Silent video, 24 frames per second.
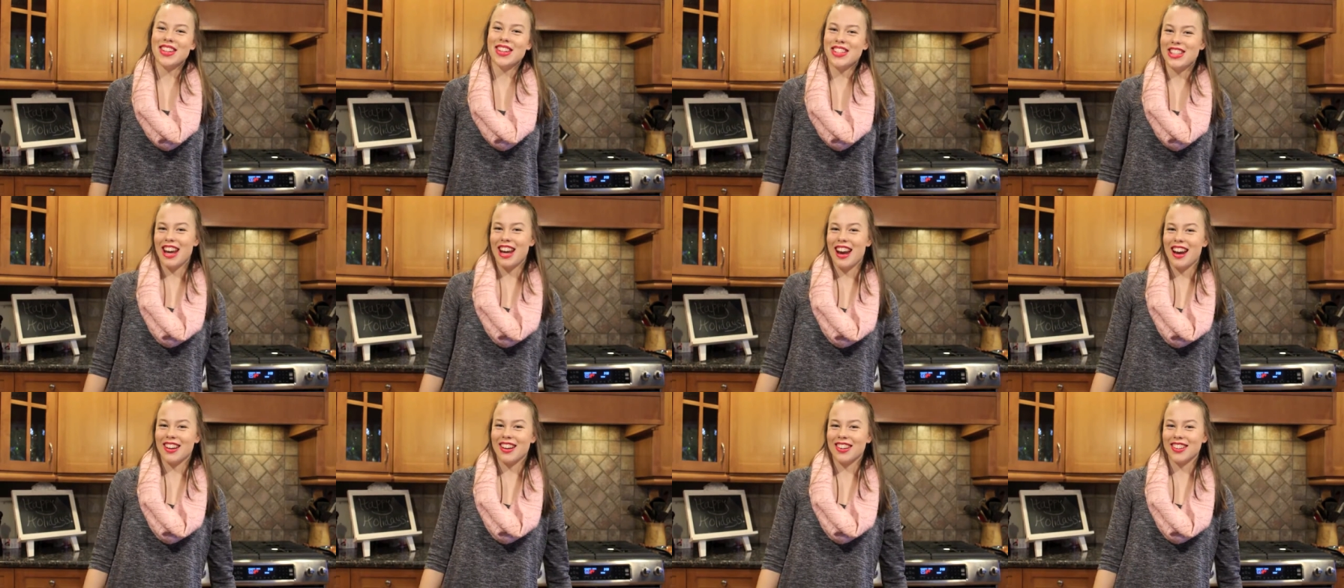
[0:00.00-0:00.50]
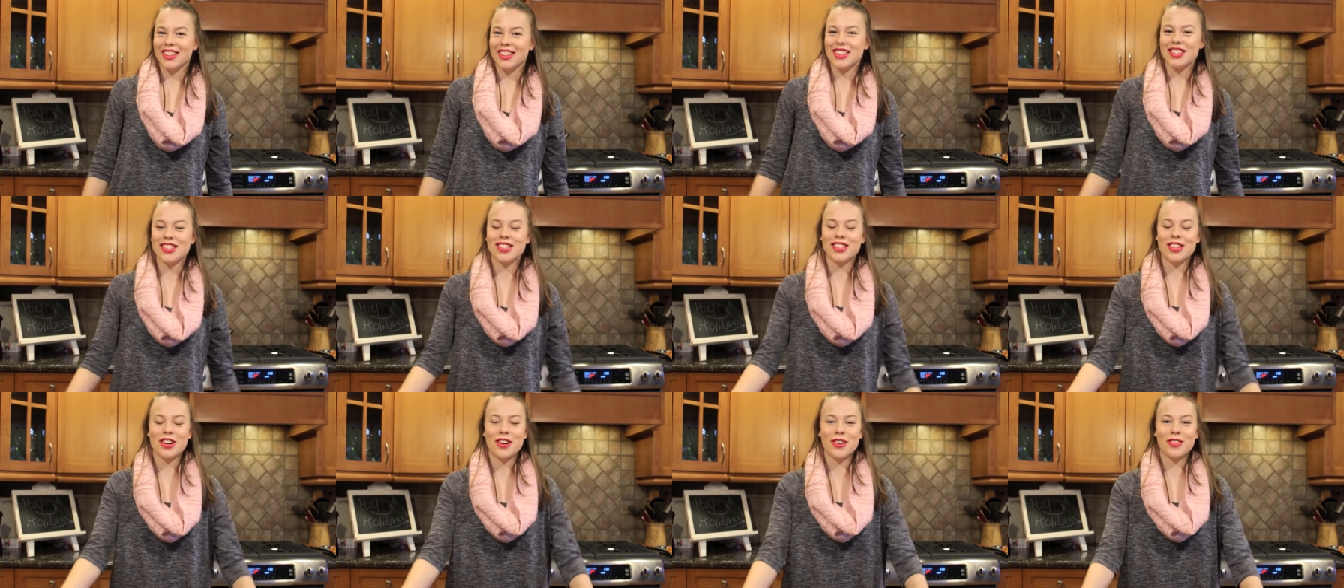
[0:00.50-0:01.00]
channel.
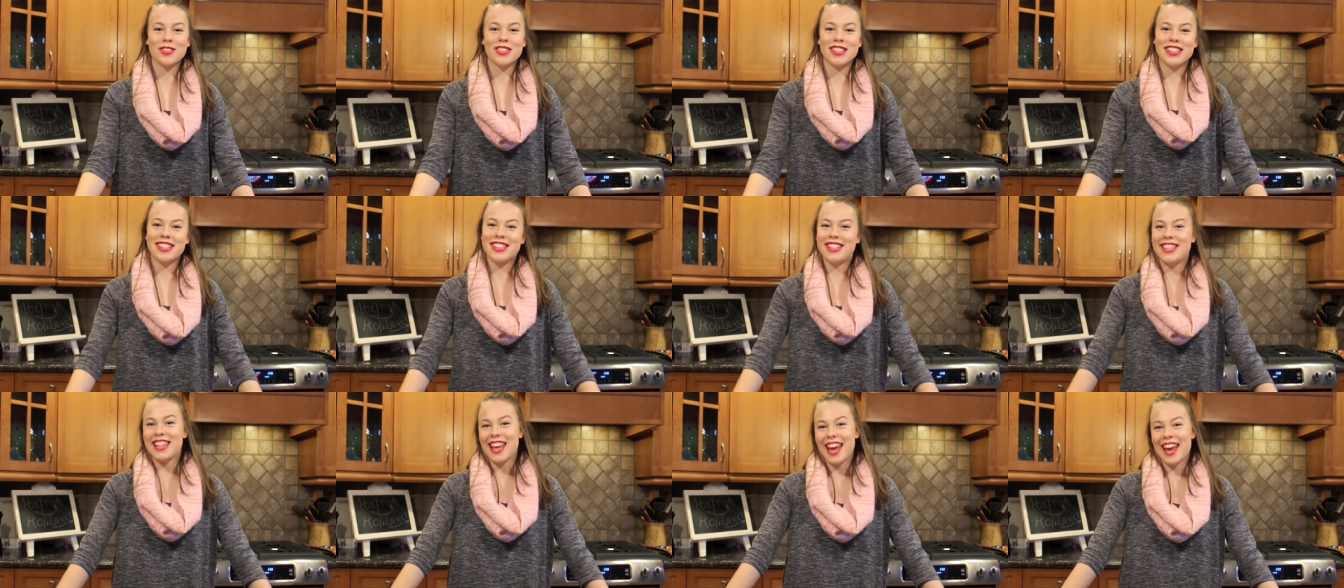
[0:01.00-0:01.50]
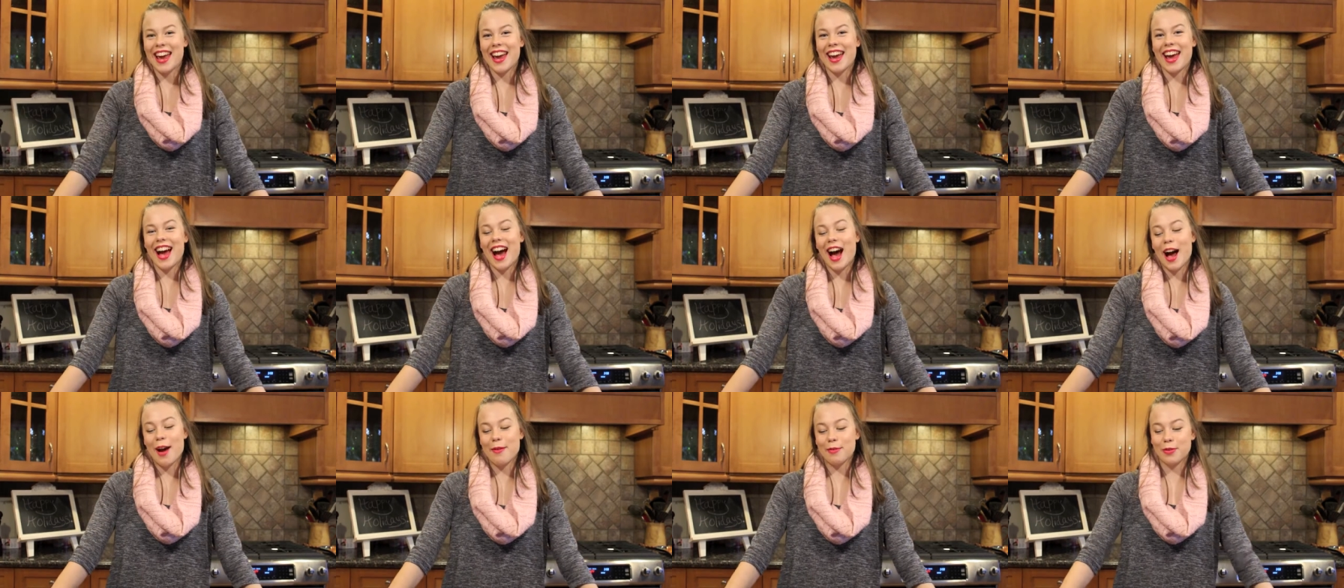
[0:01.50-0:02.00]
So today
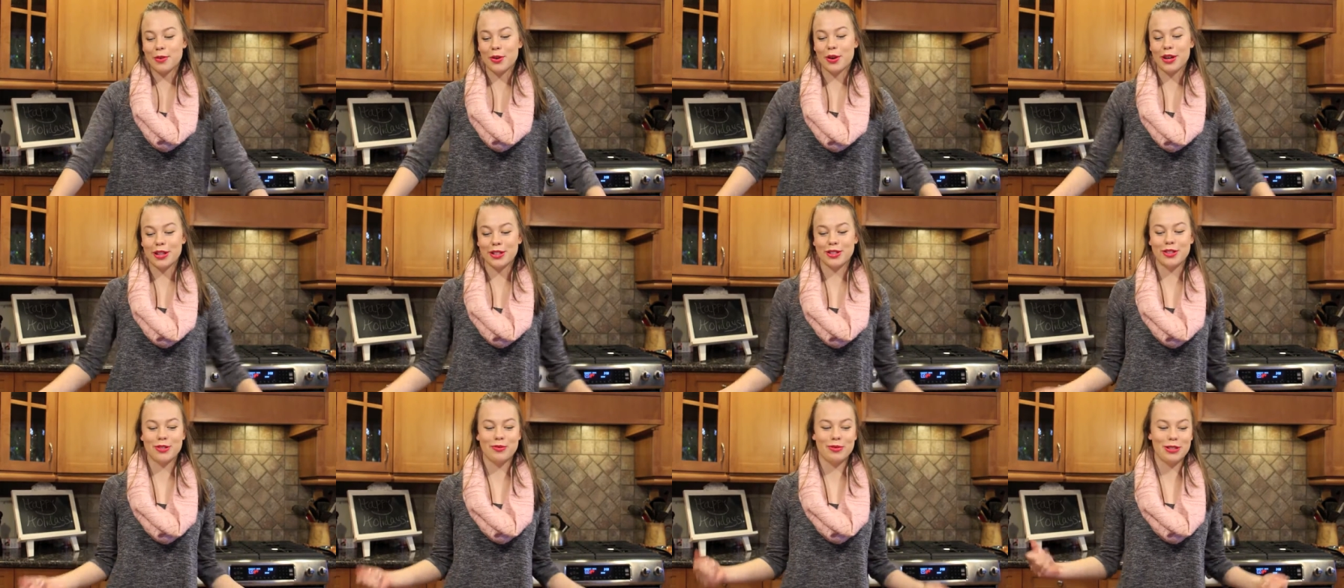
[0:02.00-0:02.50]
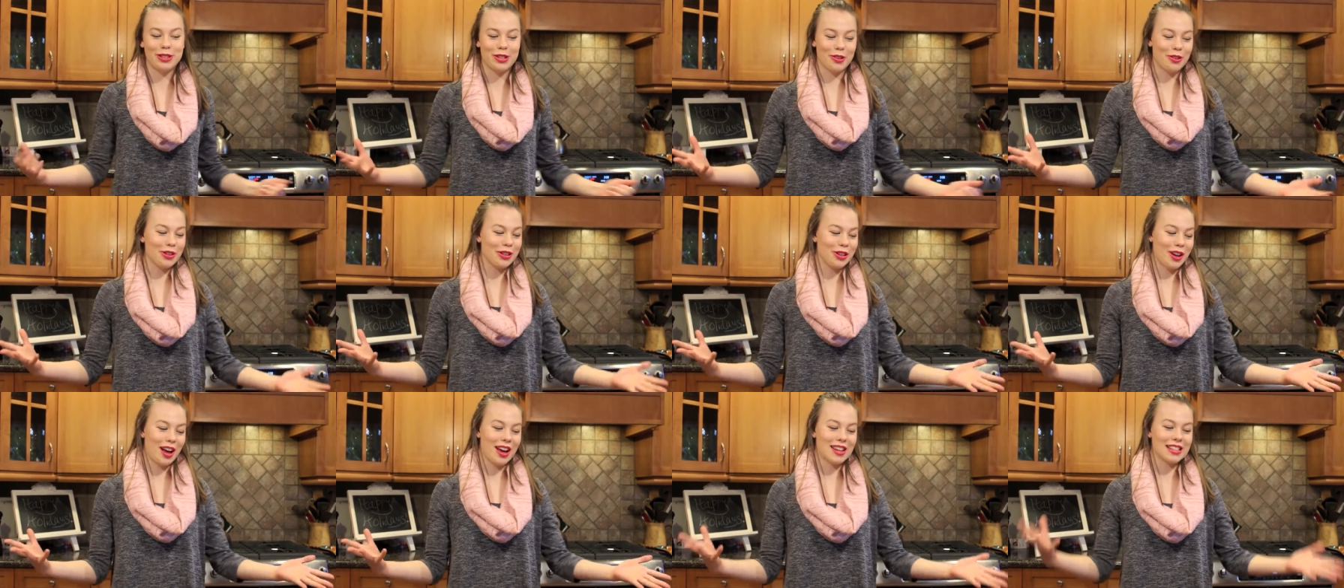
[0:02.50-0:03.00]
I'm going to be
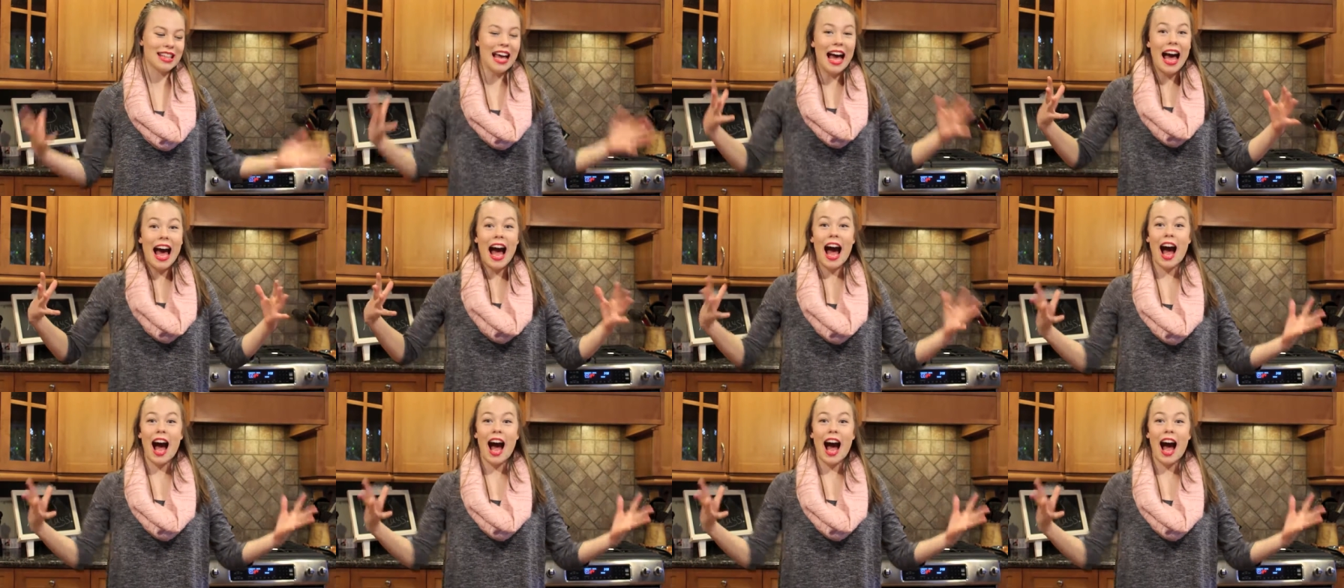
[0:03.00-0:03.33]
showing you guys